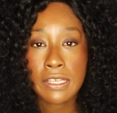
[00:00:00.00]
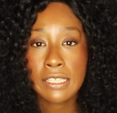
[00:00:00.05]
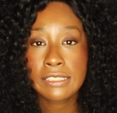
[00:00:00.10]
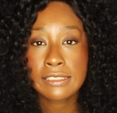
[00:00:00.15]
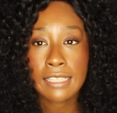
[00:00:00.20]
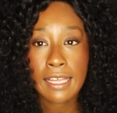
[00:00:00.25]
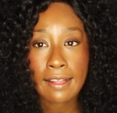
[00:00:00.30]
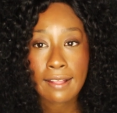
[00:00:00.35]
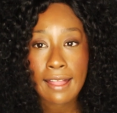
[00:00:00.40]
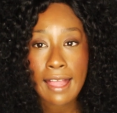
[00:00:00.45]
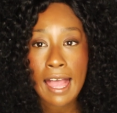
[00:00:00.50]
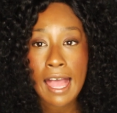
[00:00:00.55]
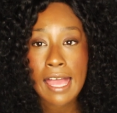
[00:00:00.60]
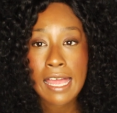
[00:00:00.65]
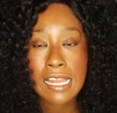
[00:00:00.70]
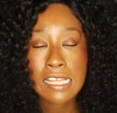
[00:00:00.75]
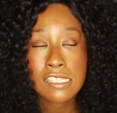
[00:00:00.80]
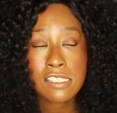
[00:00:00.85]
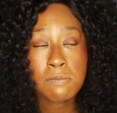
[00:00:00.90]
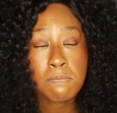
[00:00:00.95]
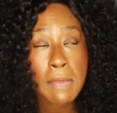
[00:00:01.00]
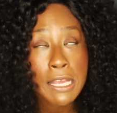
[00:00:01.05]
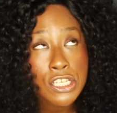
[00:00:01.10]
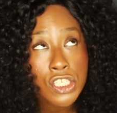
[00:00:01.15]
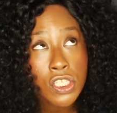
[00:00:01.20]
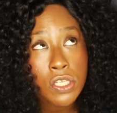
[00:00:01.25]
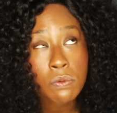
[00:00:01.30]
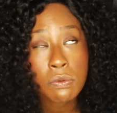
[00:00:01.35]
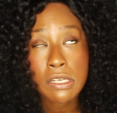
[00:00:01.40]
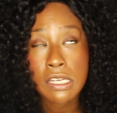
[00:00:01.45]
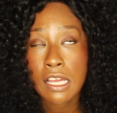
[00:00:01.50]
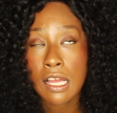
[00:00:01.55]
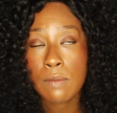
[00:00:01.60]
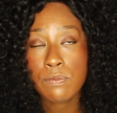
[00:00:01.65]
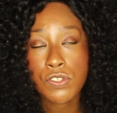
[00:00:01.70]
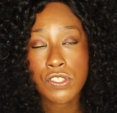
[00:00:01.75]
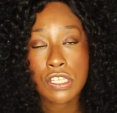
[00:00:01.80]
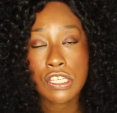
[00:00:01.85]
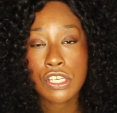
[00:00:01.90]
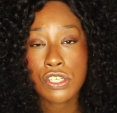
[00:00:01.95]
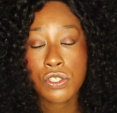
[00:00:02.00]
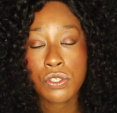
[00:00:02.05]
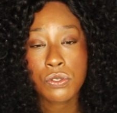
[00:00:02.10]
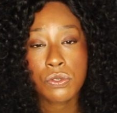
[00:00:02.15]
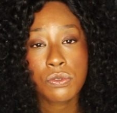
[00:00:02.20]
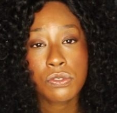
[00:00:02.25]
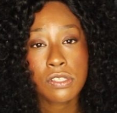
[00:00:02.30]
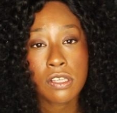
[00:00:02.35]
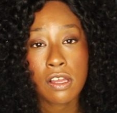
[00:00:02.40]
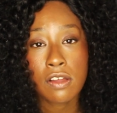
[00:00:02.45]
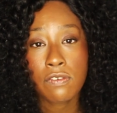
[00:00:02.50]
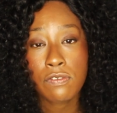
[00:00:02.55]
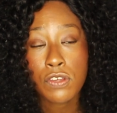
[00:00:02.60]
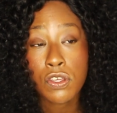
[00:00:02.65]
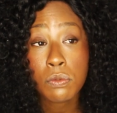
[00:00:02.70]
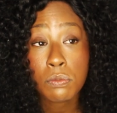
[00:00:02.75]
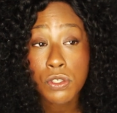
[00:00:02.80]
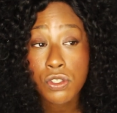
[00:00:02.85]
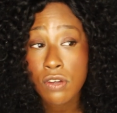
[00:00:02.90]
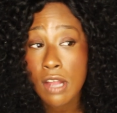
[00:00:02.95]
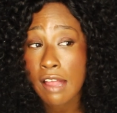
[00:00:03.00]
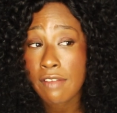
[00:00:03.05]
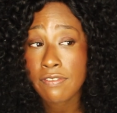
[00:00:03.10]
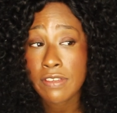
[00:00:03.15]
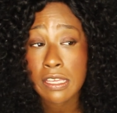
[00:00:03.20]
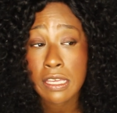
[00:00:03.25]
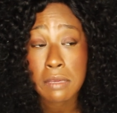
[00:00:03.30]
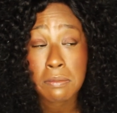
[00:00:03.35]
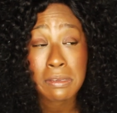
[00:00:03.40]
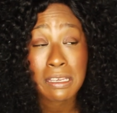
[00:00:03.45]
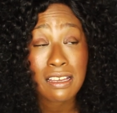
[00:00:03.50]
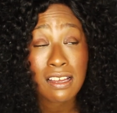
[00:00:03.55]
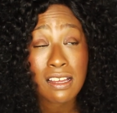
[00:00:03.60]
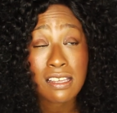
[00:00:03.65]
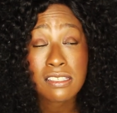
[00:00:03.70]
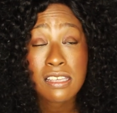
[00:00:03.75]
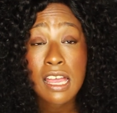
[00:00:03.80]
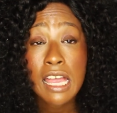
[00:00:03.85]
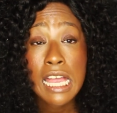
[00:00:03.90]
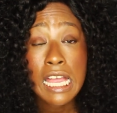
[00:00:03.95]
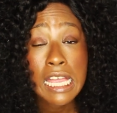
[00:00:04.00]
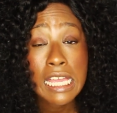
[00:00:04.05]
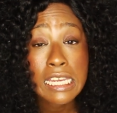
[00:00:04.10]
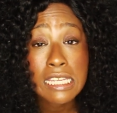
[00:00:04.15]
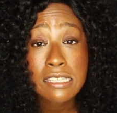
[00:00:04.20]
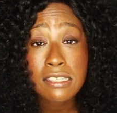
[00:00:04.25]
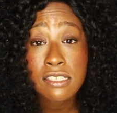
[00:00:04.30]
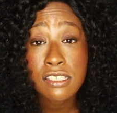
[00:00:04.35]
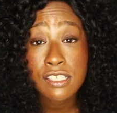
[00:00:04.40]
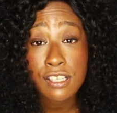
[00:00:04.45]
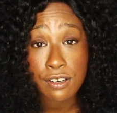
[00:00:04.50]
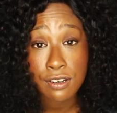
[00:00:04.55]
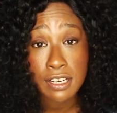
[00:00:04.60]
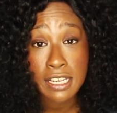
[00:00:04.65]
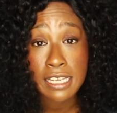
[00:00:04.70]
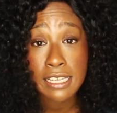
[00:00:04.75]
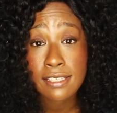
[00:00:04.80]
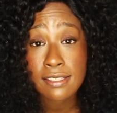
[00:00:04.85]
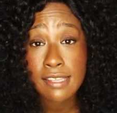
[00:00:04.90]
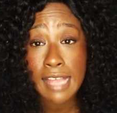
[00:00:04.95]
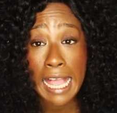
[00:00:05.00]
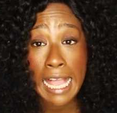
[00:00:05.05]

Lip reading: things like that, especially when it comes to issues of human trafficking, because it is serious.